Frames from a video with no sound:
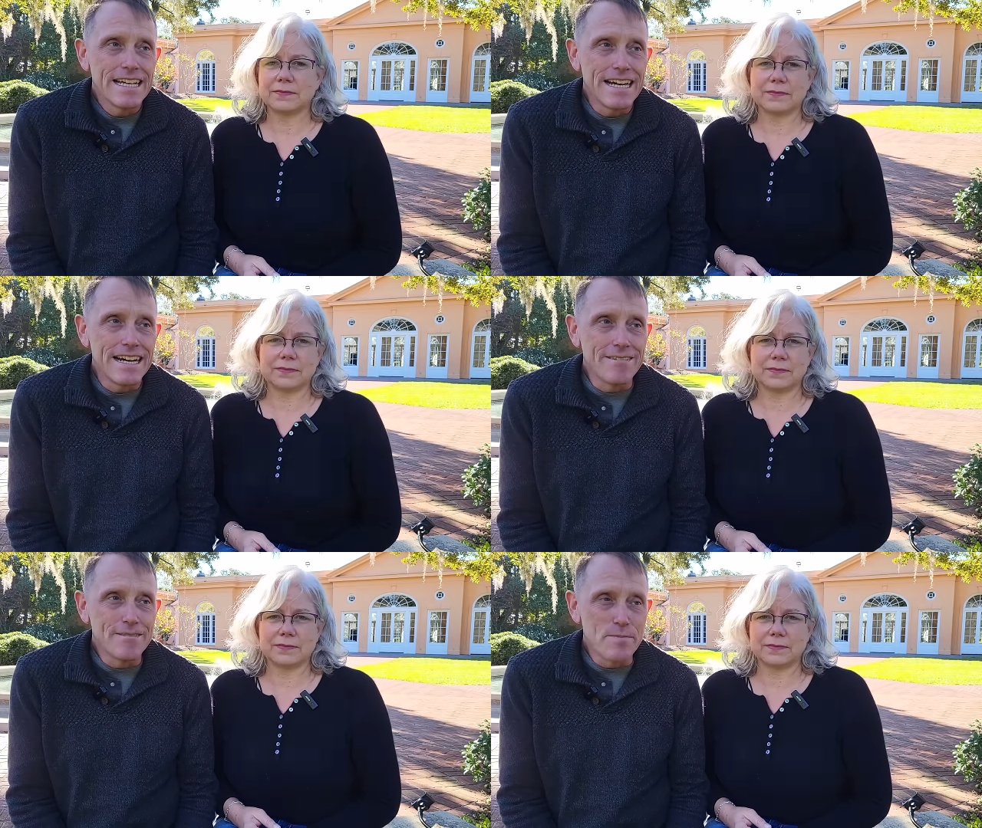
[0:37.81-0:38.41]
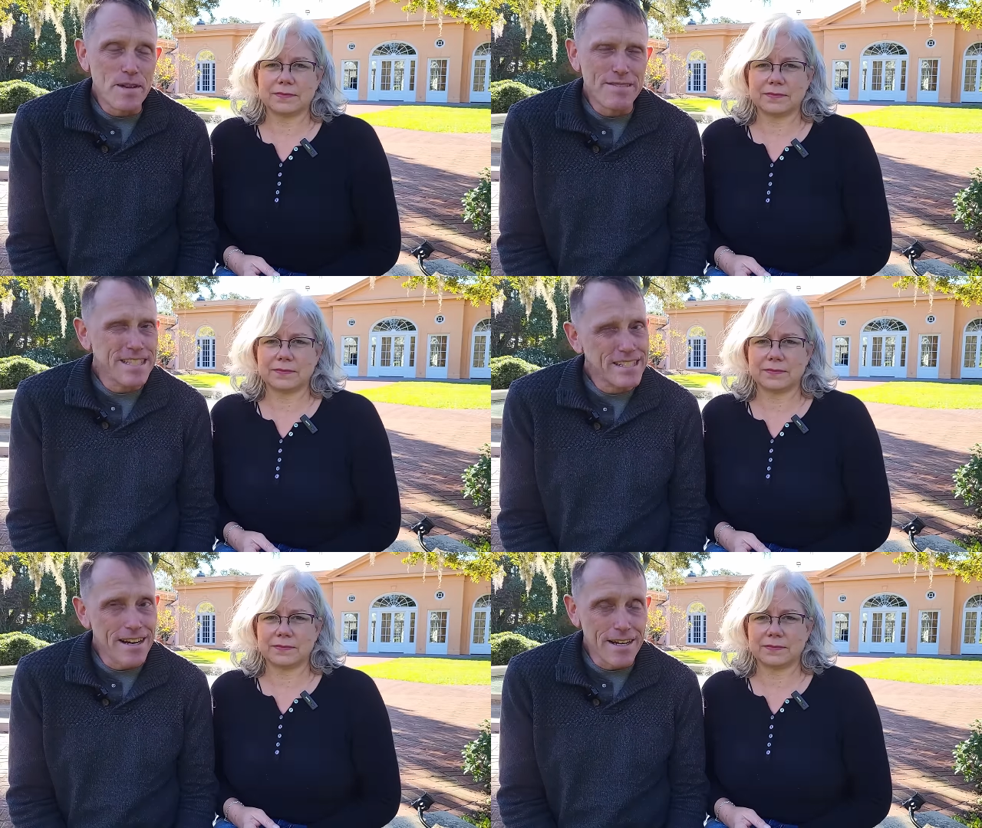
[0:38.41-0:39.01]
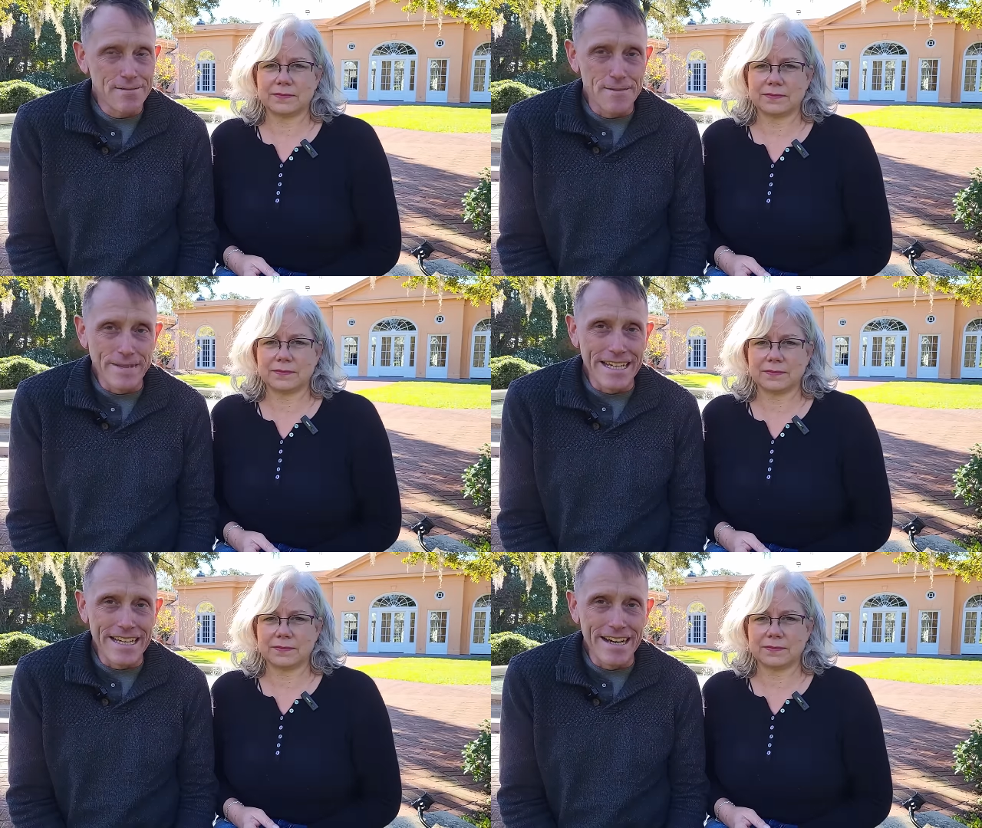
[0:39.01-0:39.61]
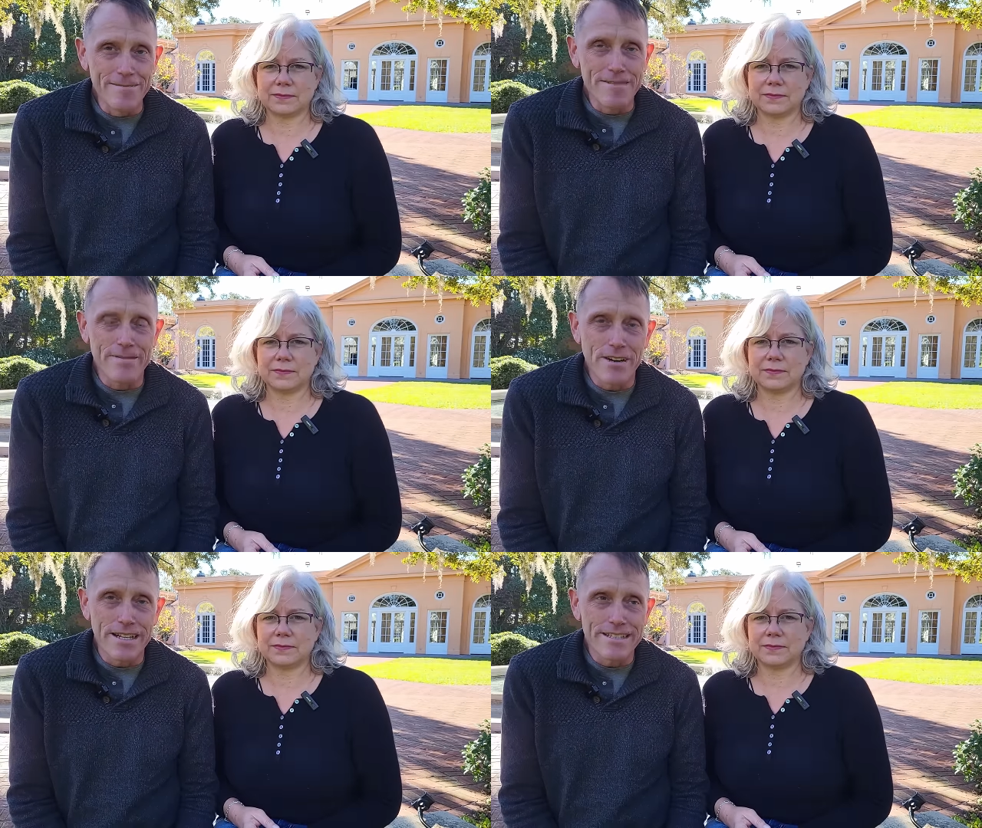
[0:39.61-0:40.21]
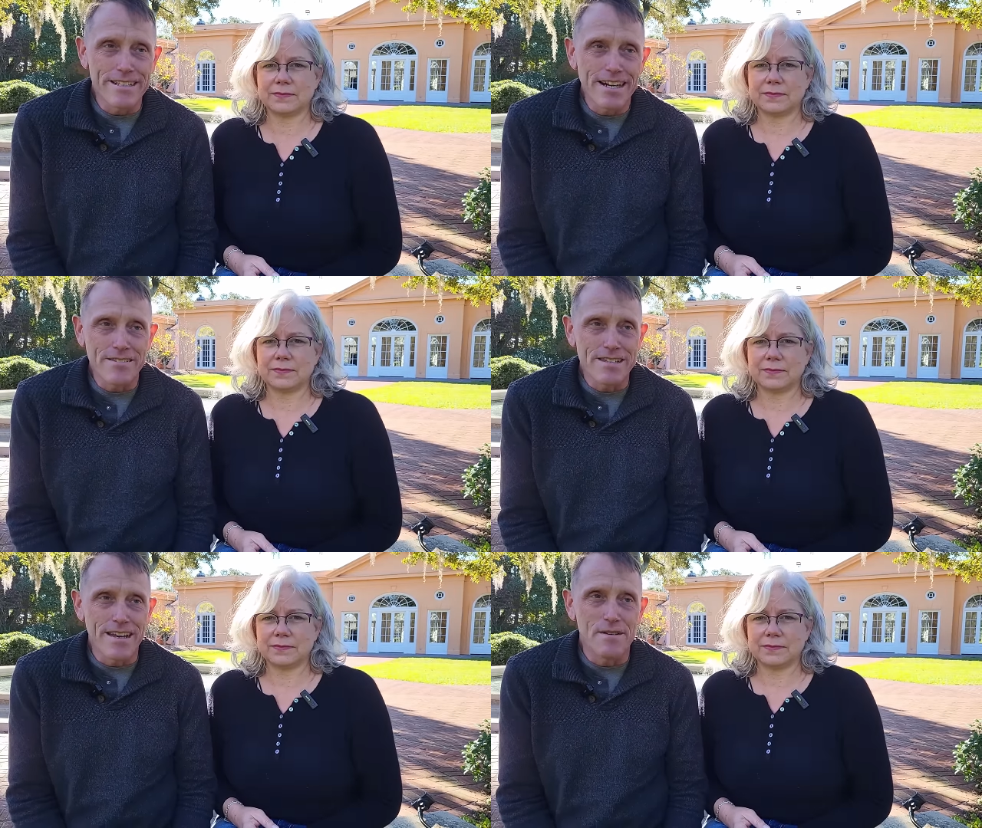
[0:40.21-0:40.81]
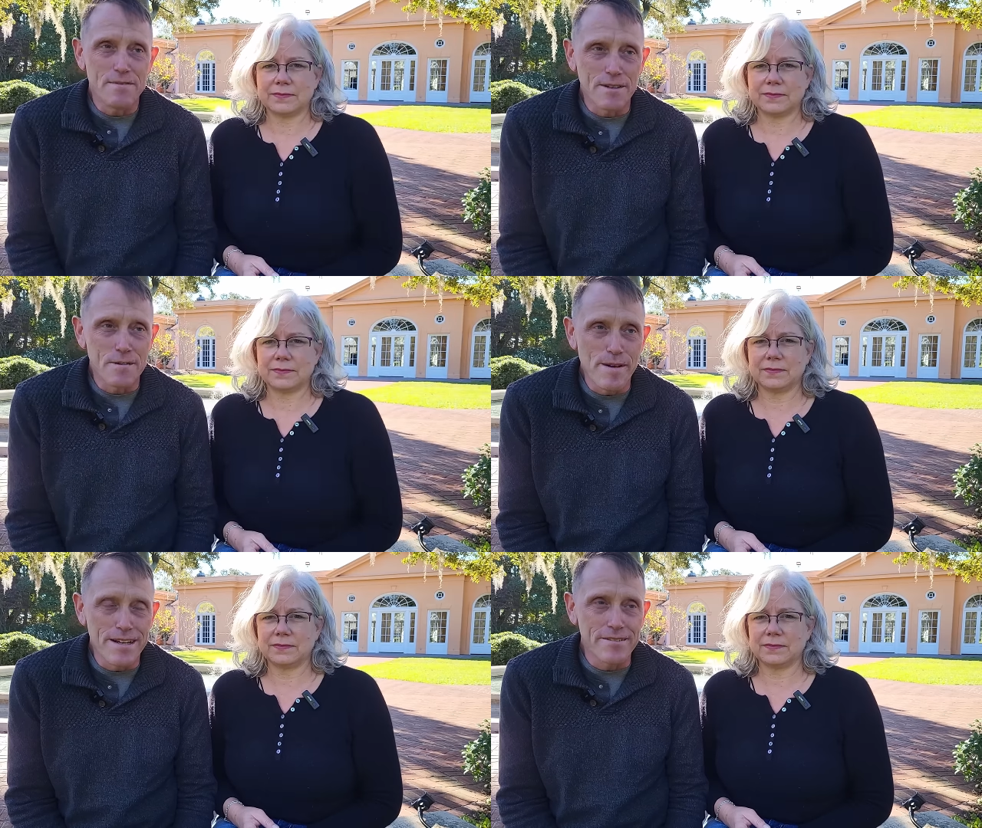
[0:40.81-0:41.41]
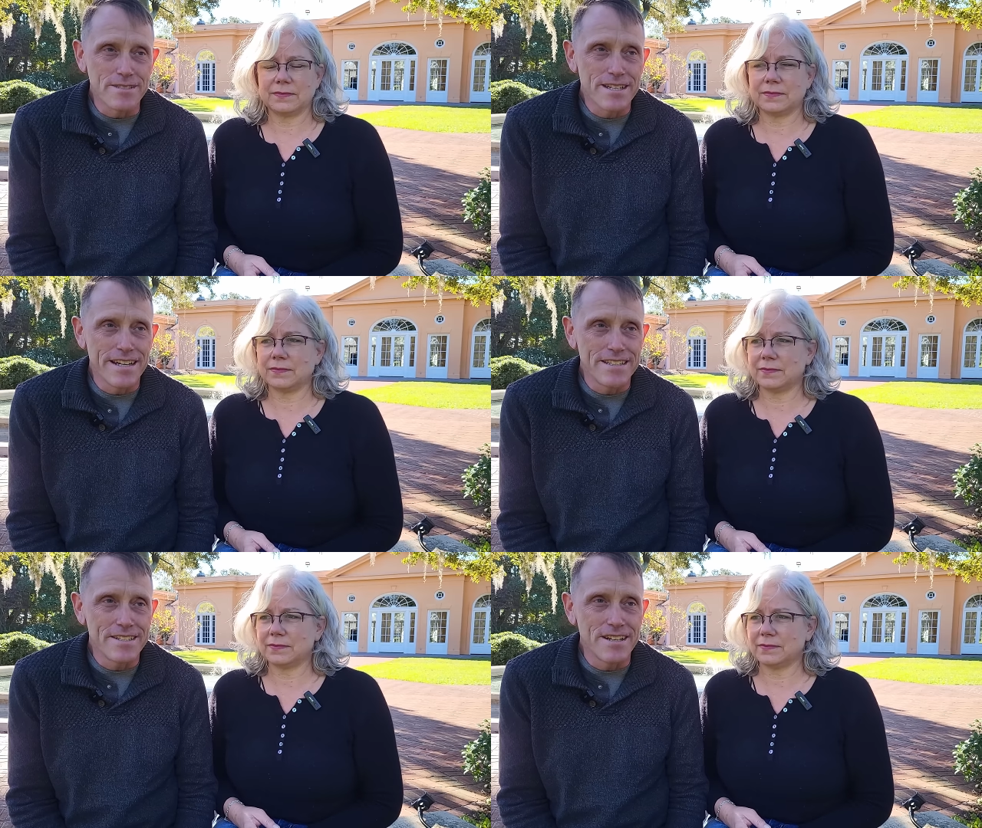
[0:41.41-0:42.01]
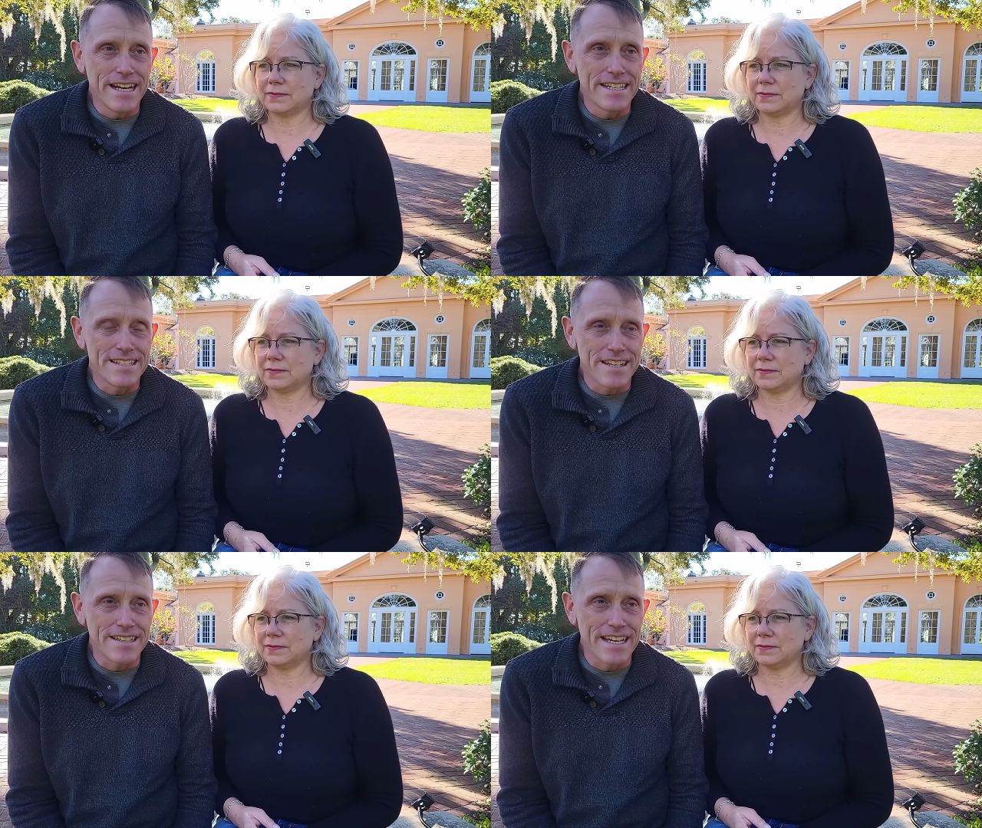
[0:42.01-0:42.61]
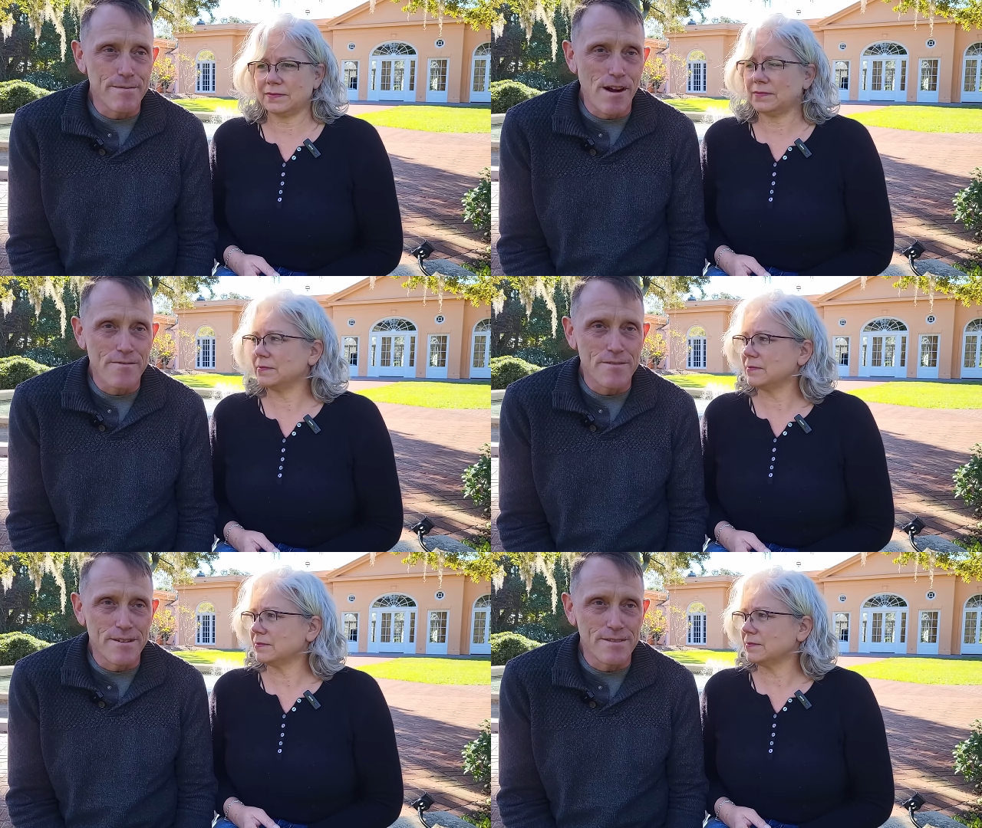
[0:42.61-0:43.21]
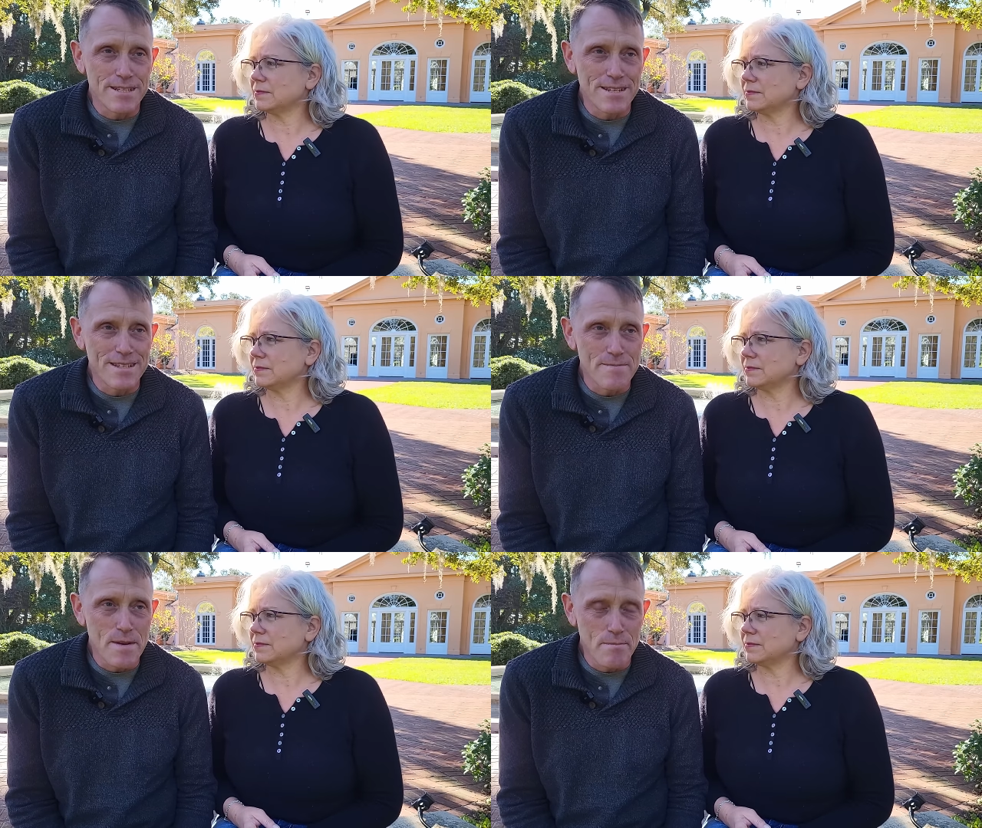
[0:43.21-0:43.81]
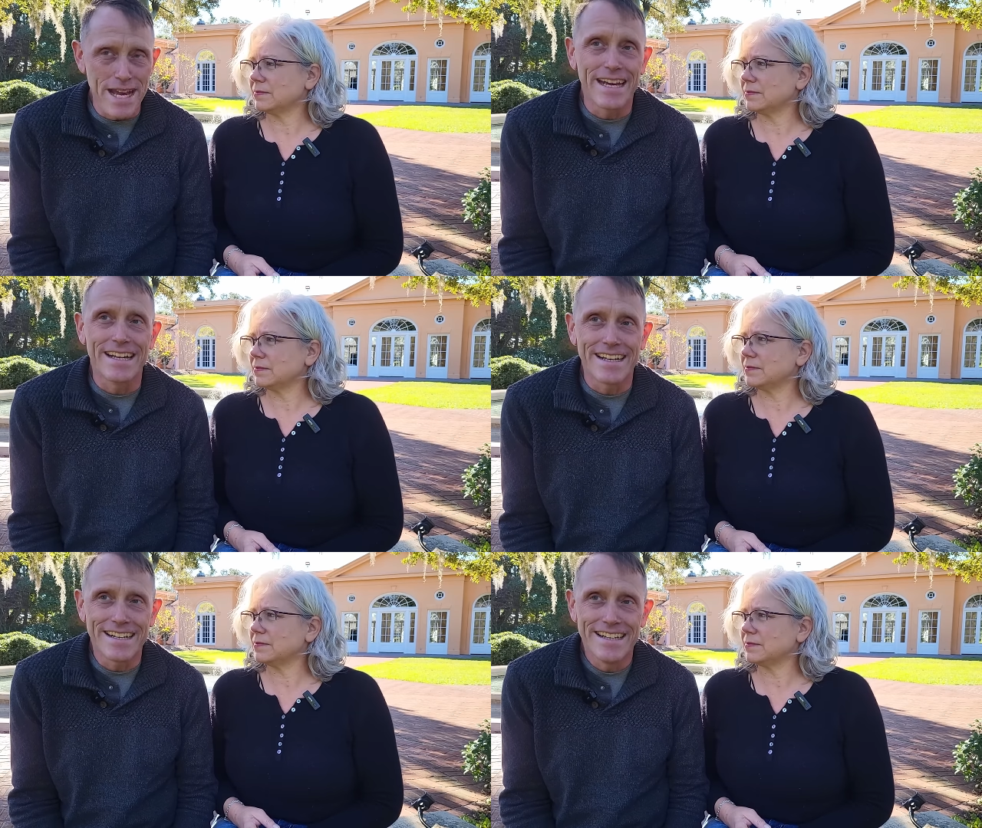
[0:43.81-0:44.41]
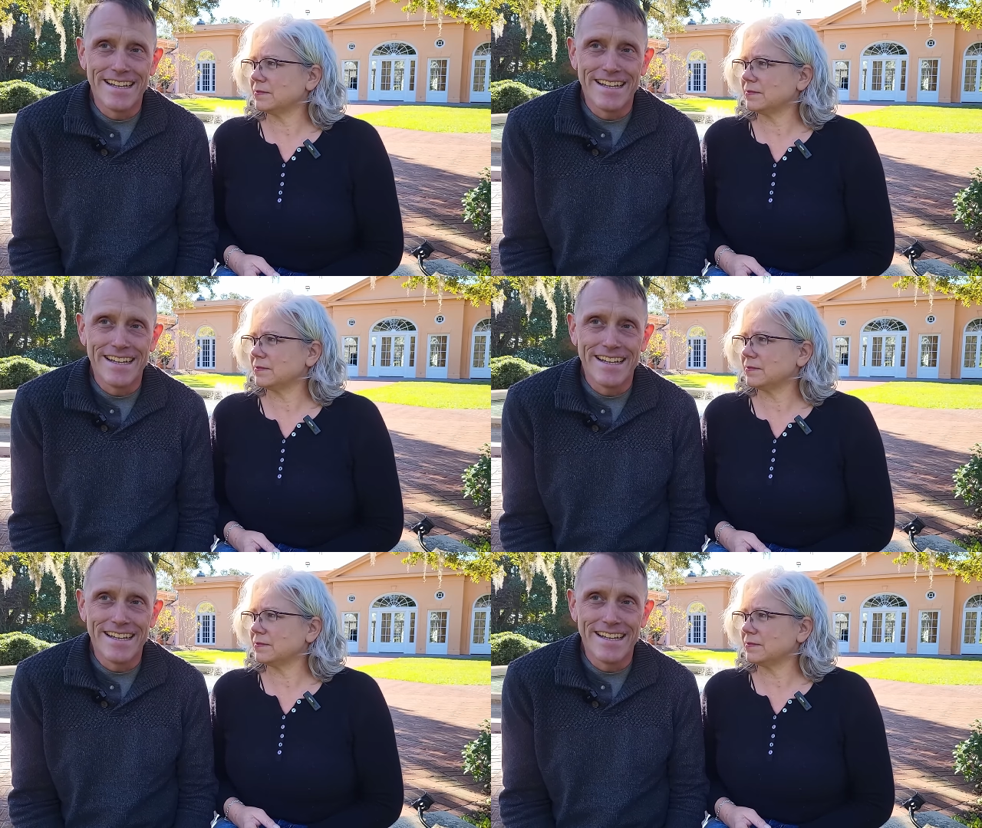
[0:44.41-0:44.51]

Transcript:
Speaker 1: Uh, it was a bit of a shock for me. I, am not sure how Sandra felt about it. It was kind of strange to suddenly come off the river system and bang,